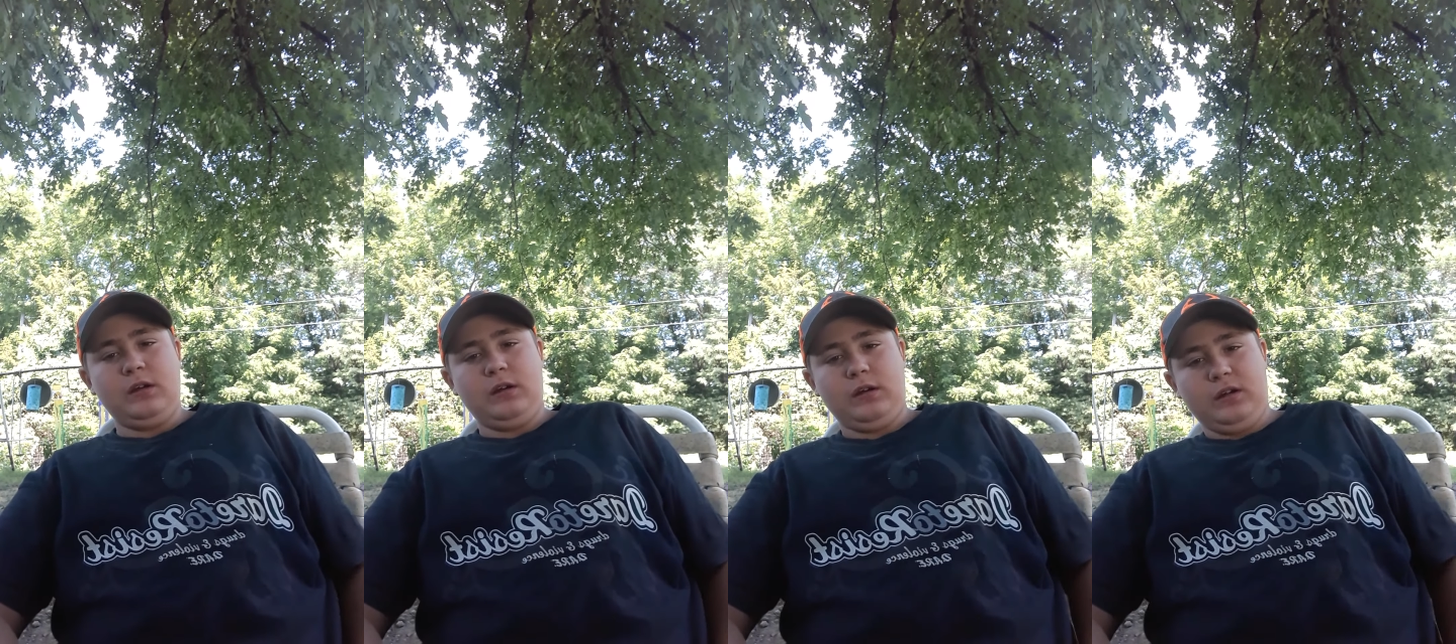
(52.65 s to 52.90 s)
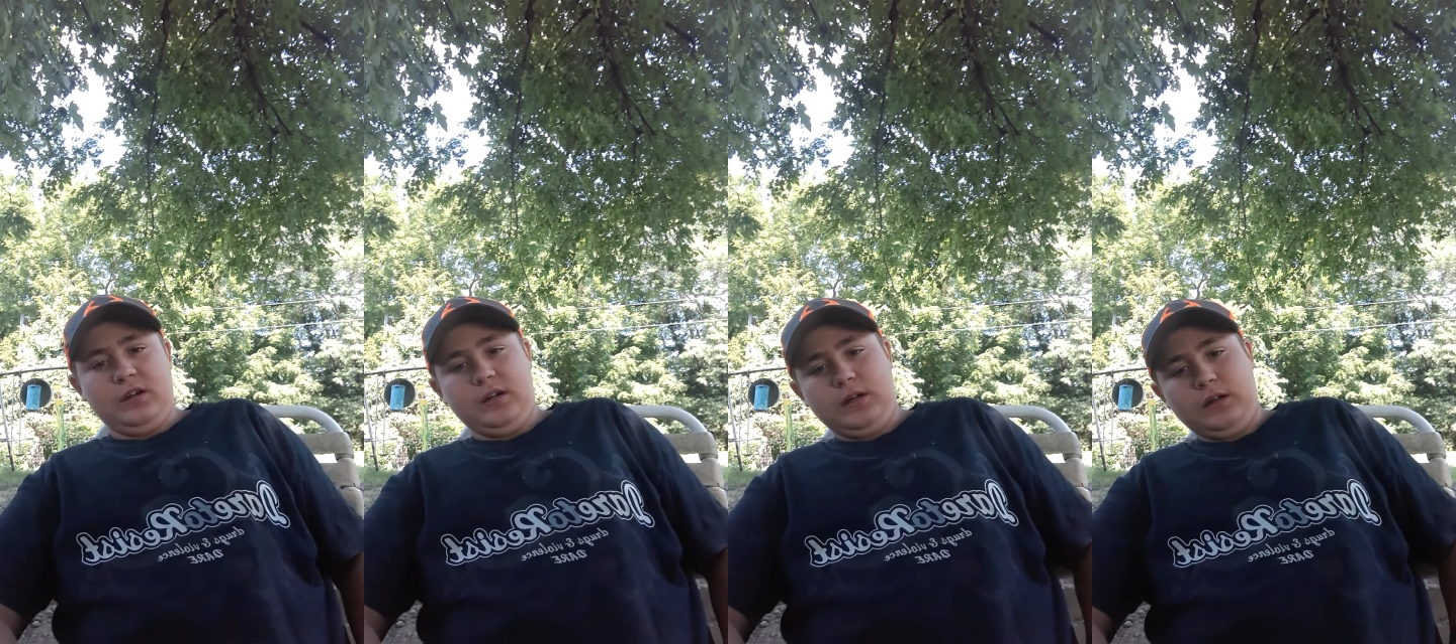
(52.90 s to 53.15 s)

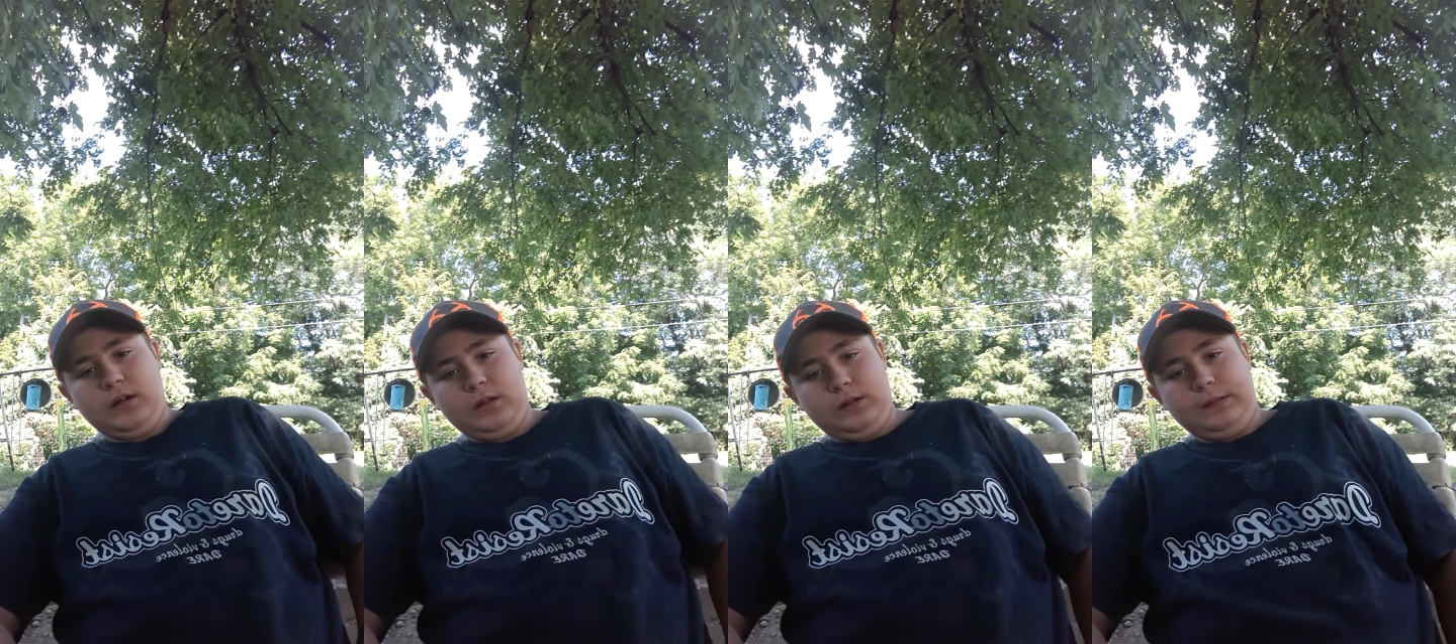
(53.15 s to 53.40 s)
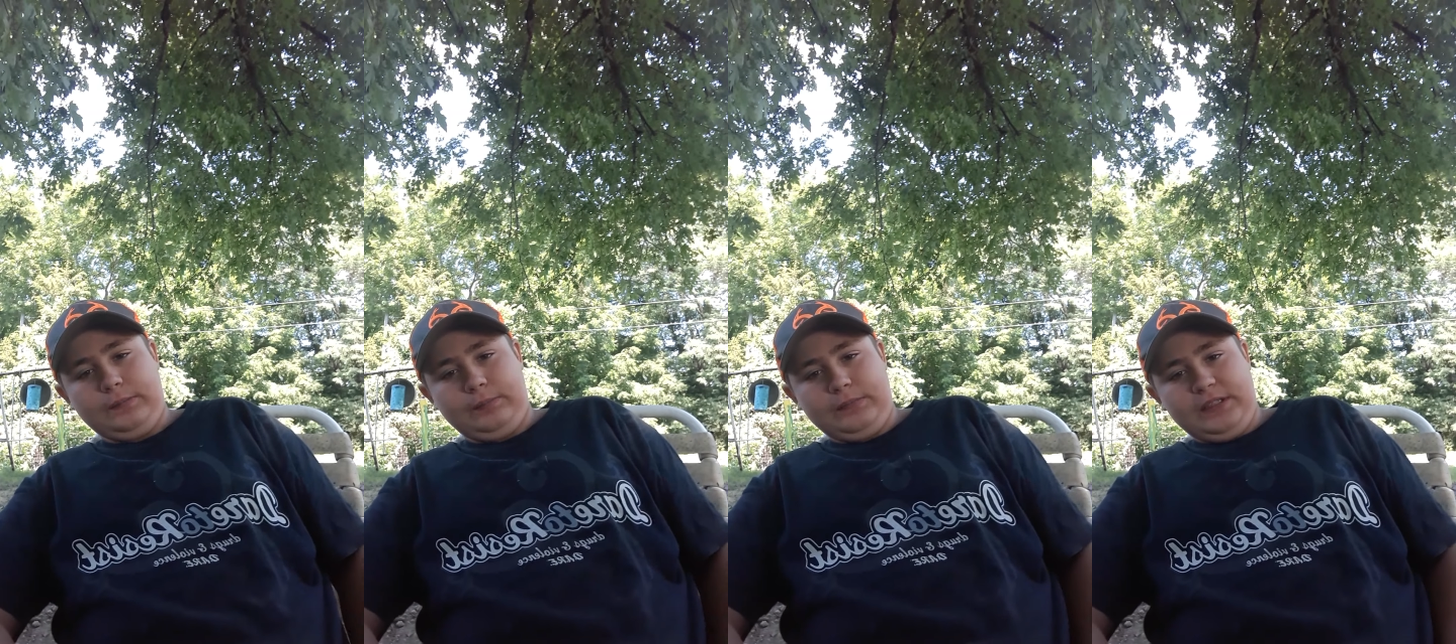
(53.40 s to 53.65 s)

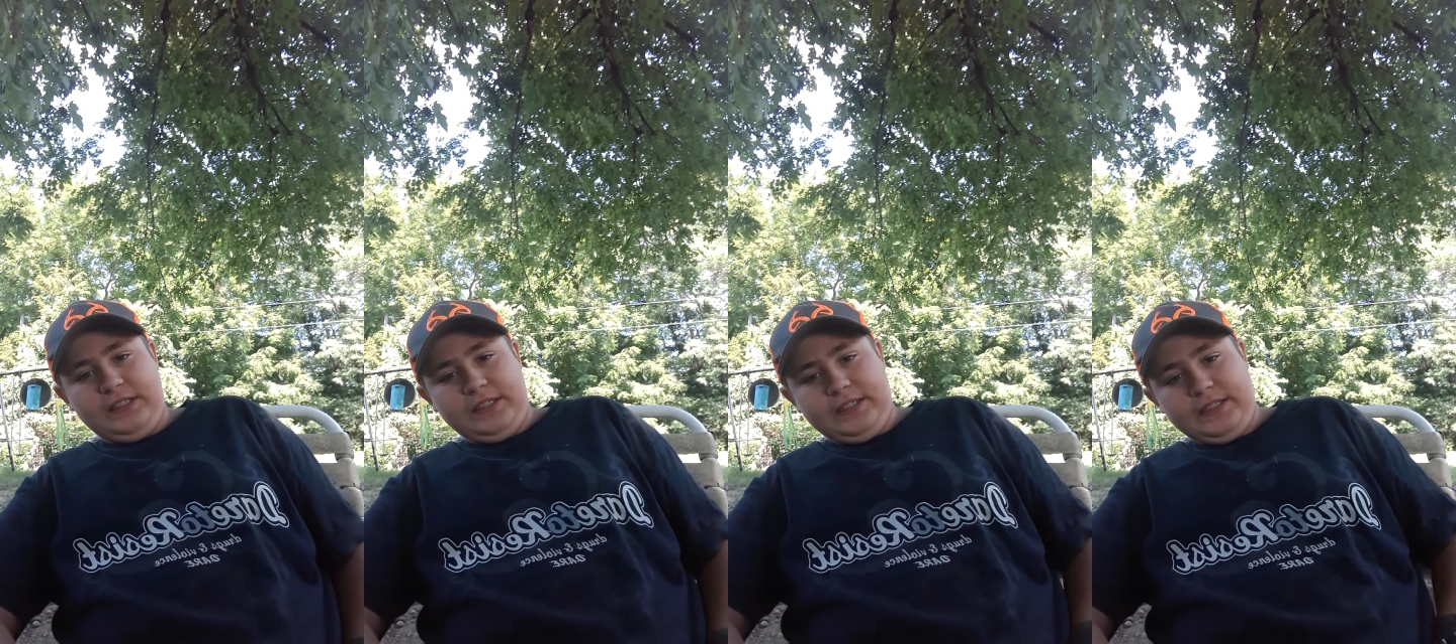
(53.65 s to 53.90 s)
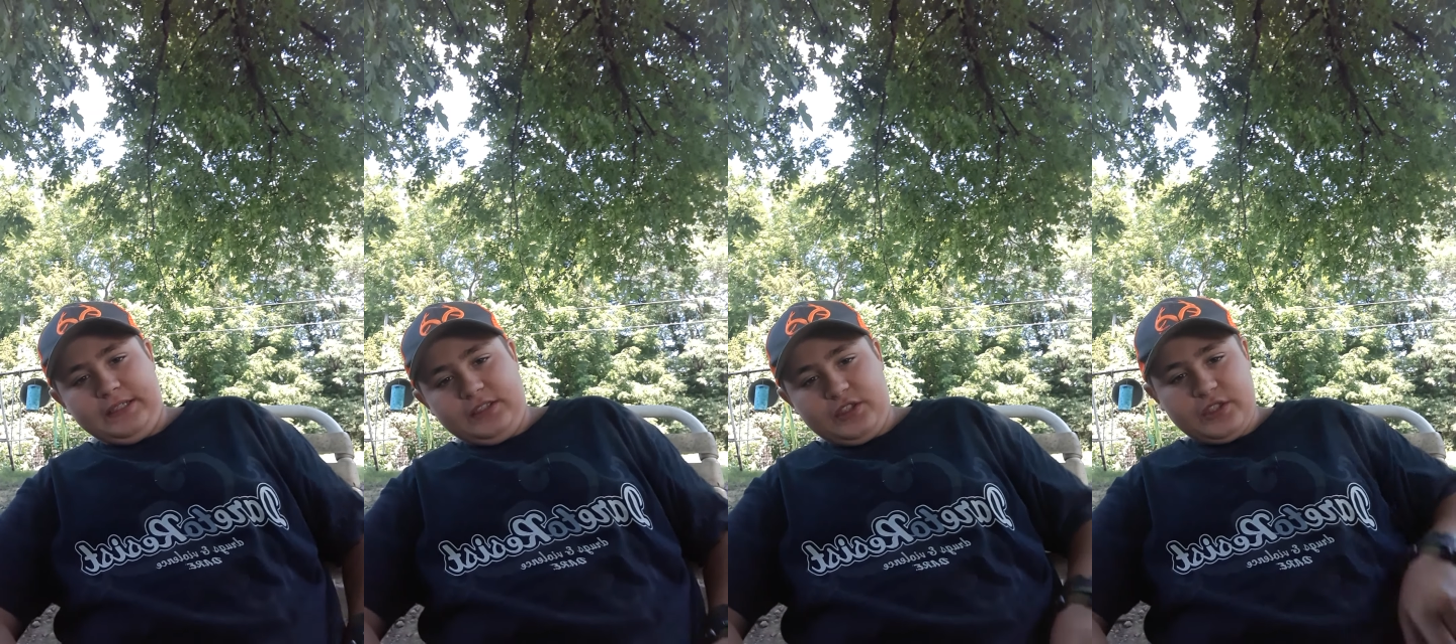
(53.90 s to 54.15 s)
Um,
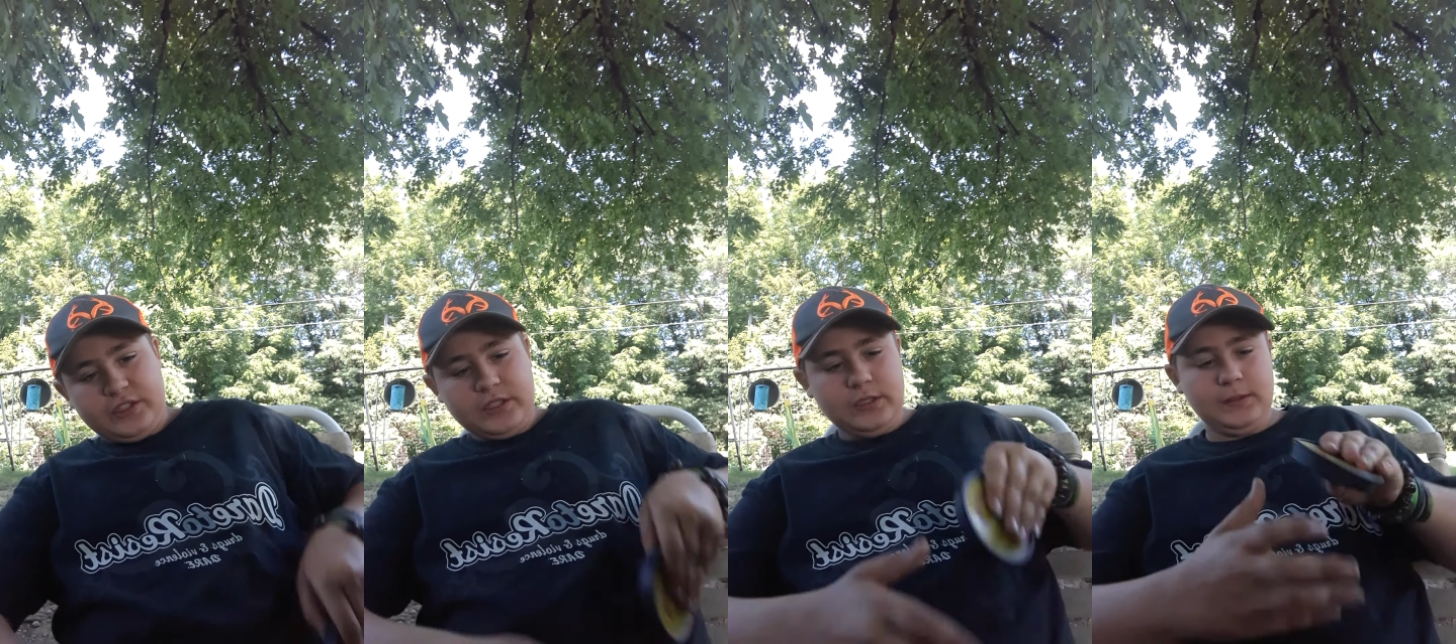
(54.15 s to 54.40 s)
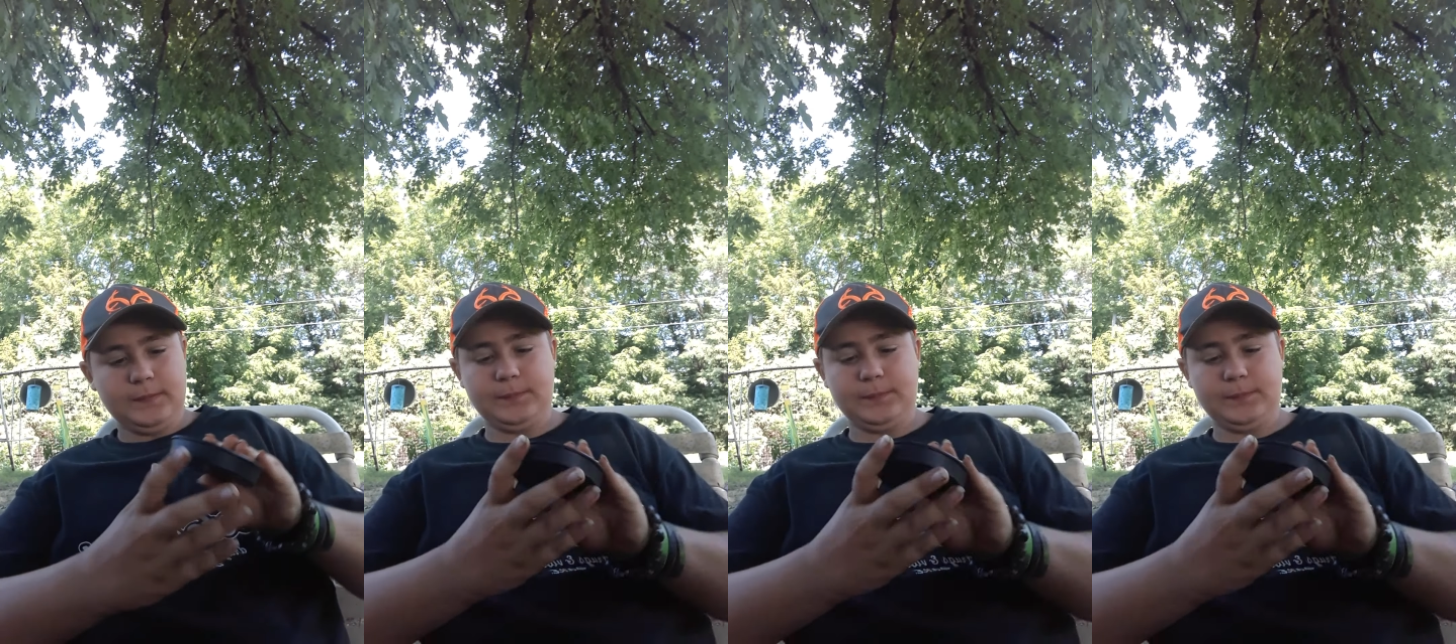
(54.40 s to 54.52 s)
it's